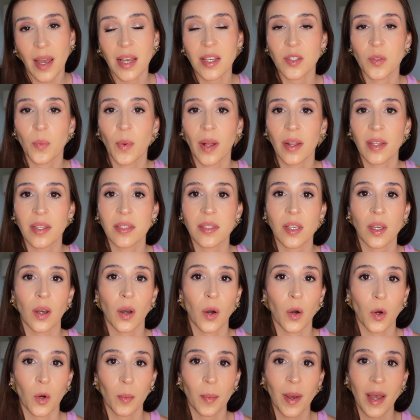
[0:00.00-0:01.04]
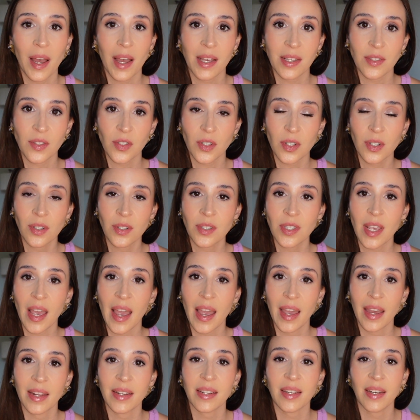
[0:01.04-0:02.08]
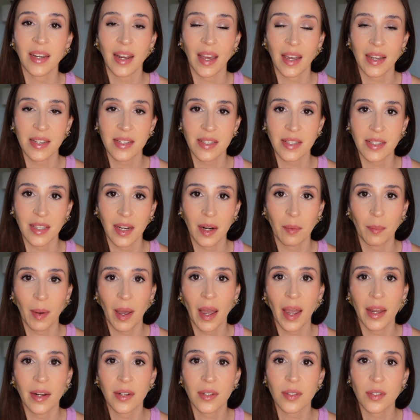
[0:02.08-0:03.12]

as well as jojoba esters and niacinamide.